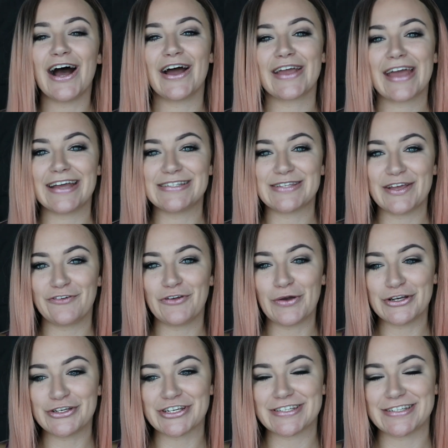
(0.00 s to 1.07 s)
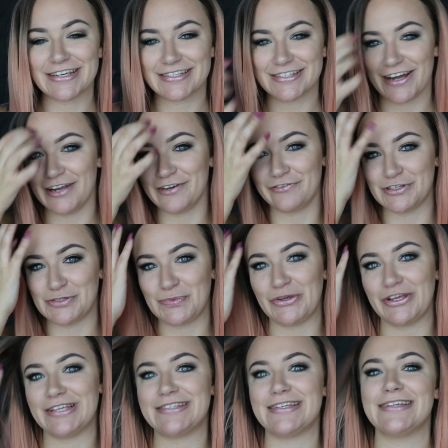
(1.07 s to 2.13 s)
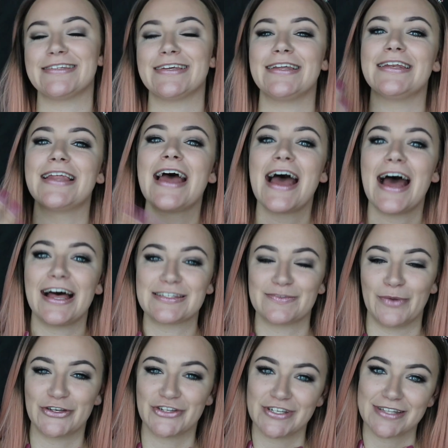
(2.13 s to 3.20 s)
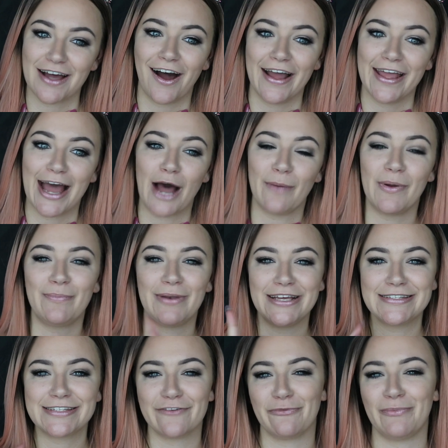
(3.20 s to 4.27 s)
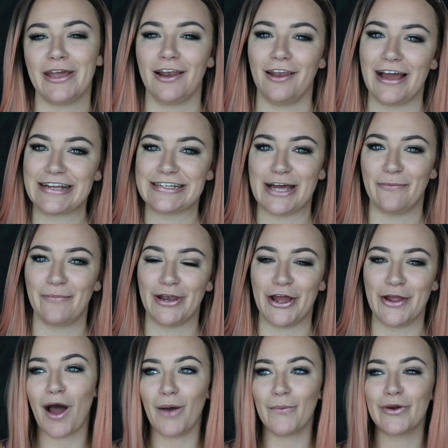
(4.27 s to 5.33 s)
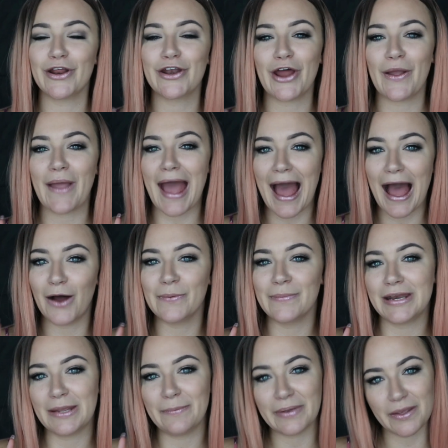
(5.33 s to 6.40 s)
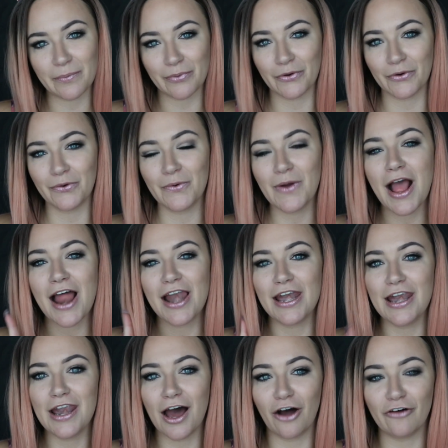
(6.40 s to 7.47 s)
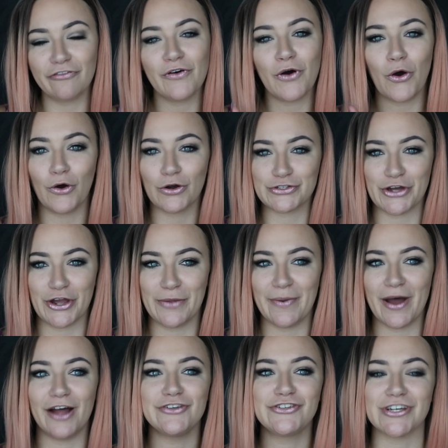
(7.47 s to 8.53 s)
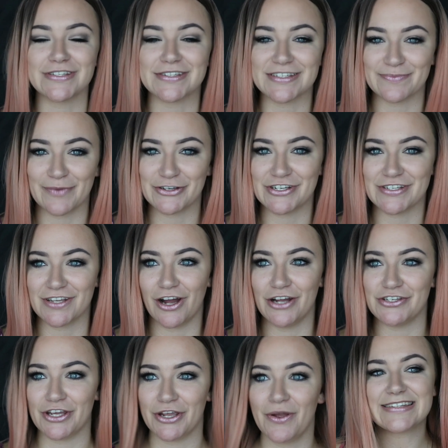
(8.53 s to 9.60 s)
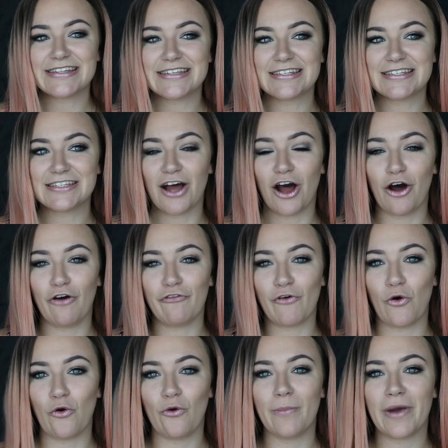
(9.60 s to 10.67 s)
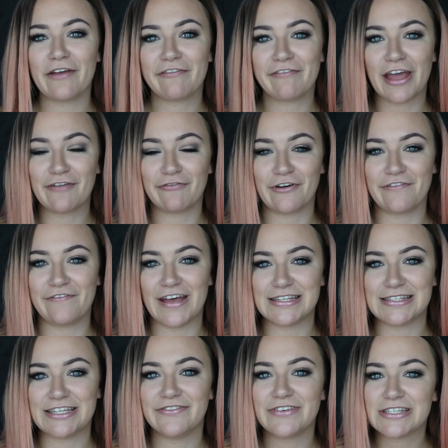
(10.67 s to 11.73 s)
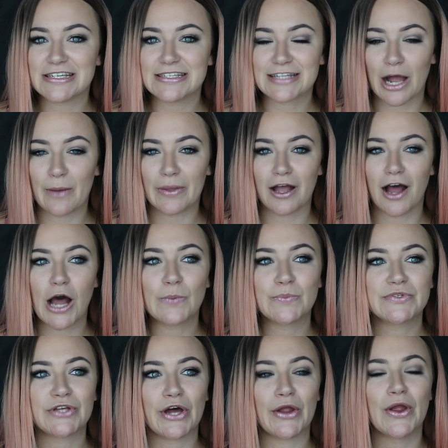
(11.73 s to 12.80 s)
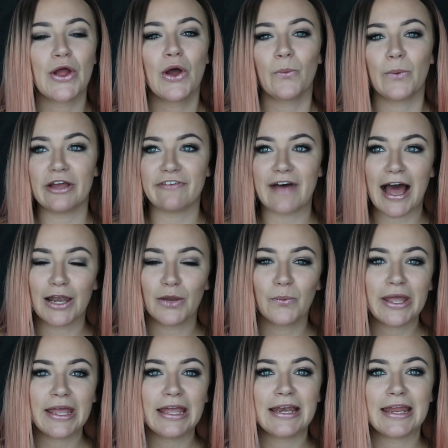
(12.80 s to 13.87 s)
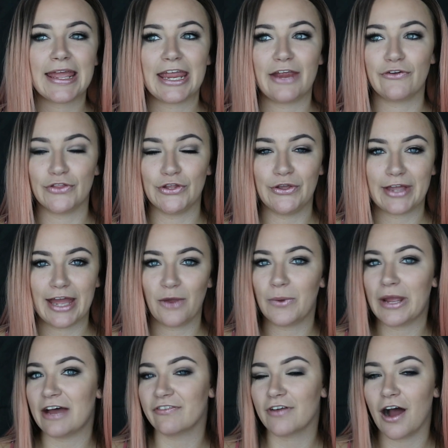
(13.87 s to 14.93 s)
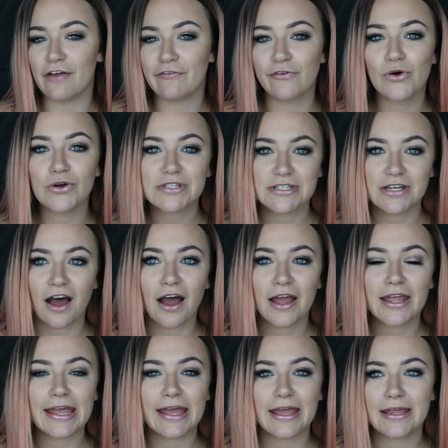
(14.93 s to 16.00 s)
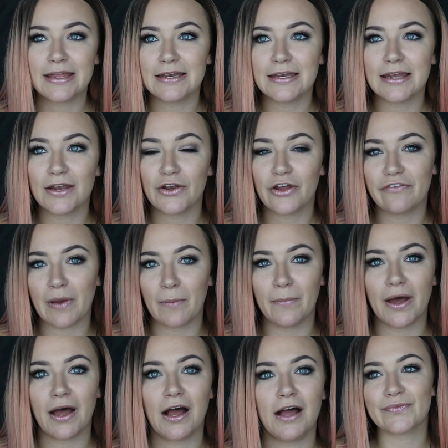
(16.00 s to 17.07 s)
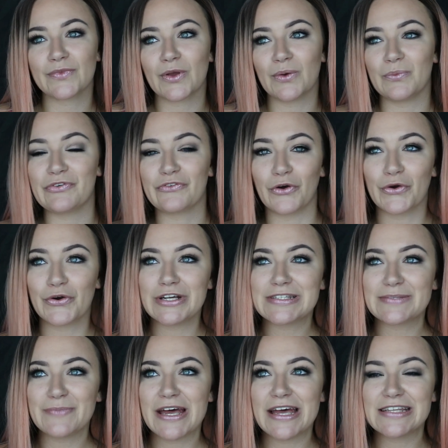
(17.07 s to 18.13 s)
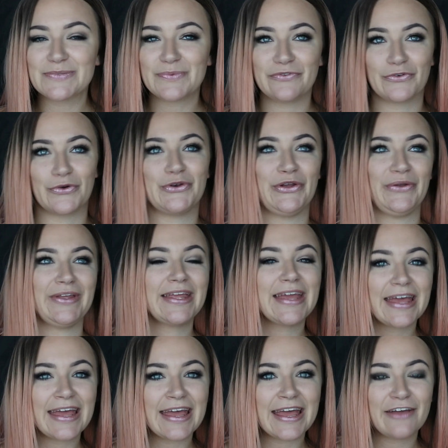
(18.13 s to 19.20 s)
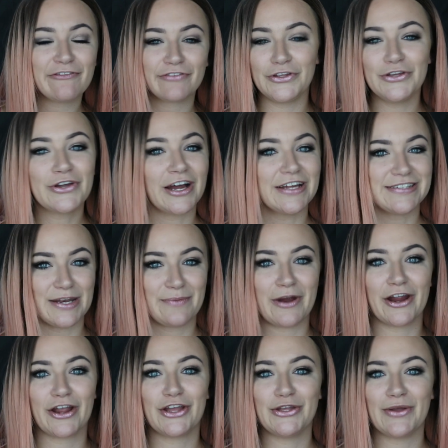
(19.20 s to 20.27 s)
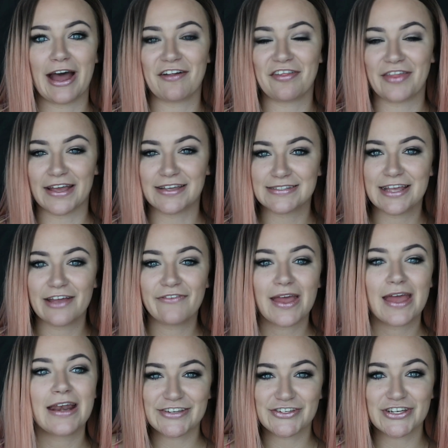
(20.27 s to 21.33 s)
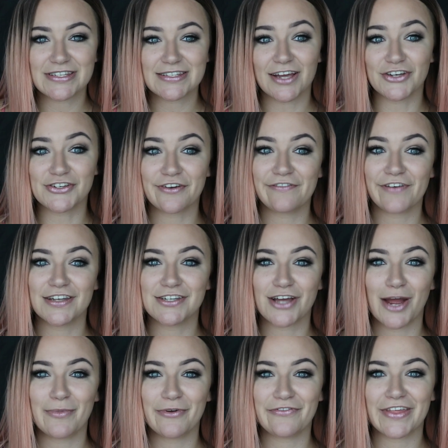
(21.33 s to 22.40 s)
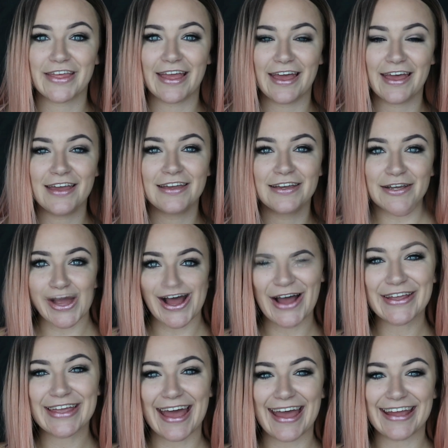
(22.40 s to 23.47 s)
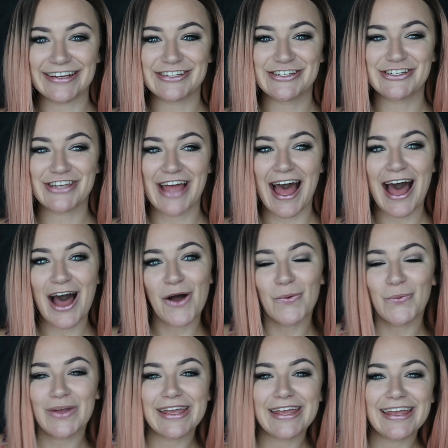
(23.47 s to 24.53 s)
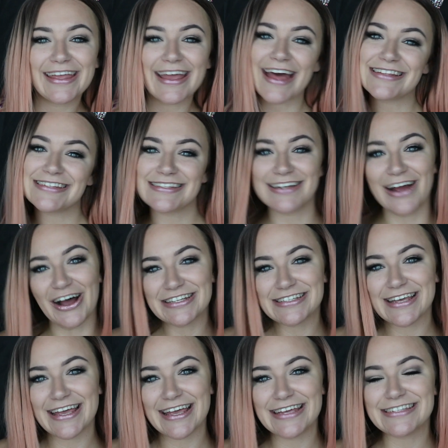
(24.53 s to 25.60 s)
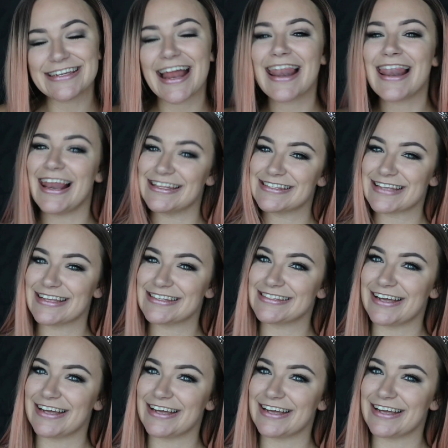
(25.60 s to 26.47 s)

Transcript: Okay, so if you are just excited for spooky season as much as I am, please give me a like down below. I want to know how many people love October just as much as I do. It's the start of all my favourite festivities coming up. So we have Halloween here in the UK, we have Guy Fawkes Night in November. We've got Christmas, we've got New Year. For you guys in America, you have Thanksgiving. It's just such a fun time of the year. Okay, shall we get started? Let's get